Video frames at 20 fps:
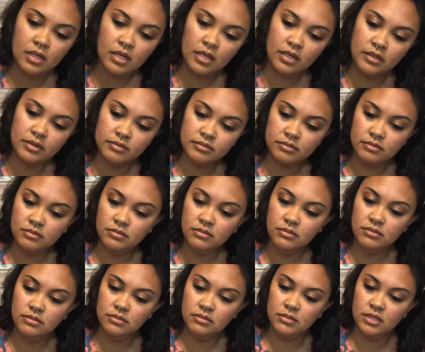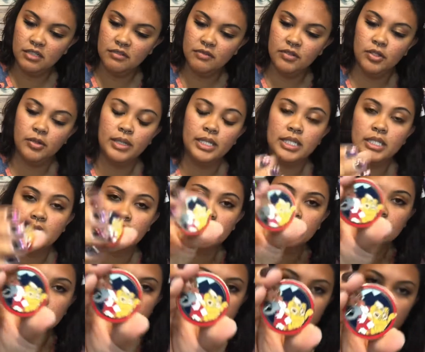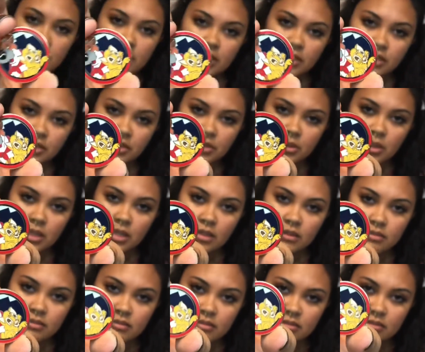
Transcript: I have no idea who these two are.